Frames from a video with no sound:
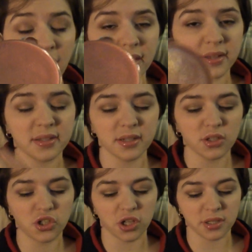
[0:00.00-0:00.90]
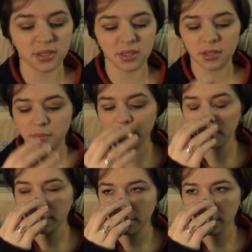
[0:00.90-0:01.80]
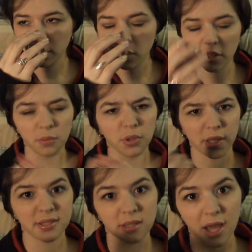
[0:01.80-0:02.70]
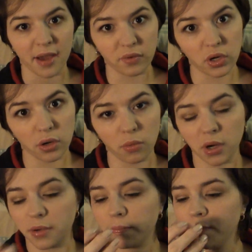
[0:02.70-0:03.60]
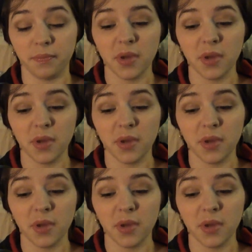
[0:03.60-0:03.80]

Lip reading: and this is just the Plus Lavender one.